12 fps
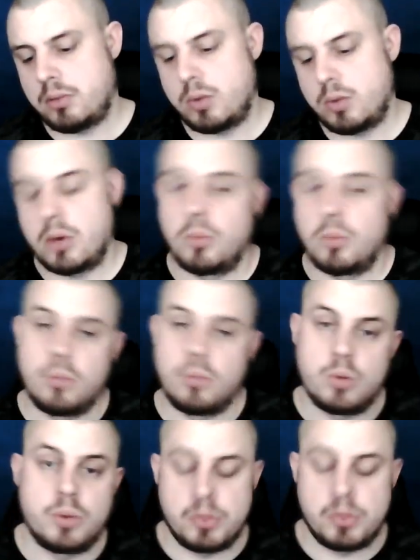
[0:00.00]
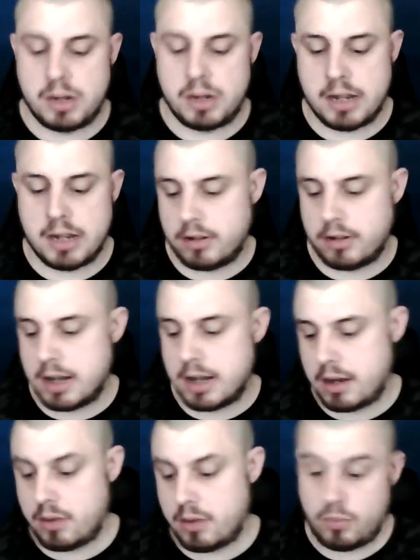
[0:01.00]
well, we would have been dead today.
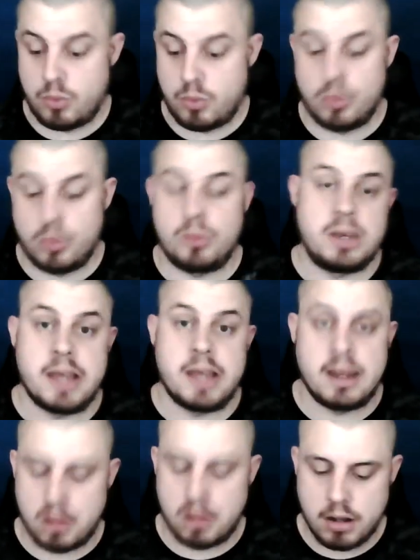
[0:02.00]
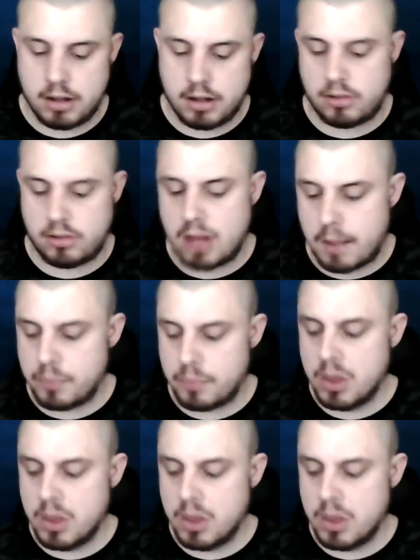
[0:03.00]
We would have been dead. That's that.